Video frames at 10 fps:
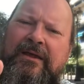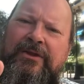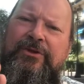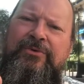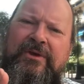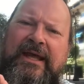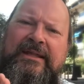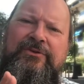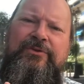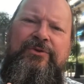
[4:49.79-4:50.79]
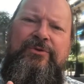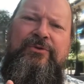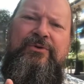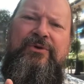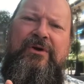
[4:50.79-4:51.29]
you can do
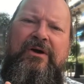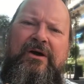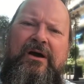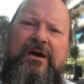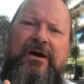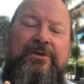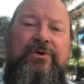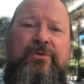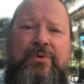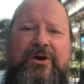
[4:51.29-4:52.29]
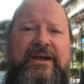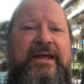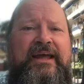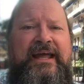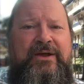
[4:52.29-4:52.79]
uh, your work
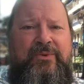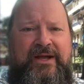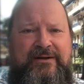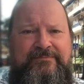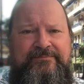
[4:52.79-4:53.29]
anywhere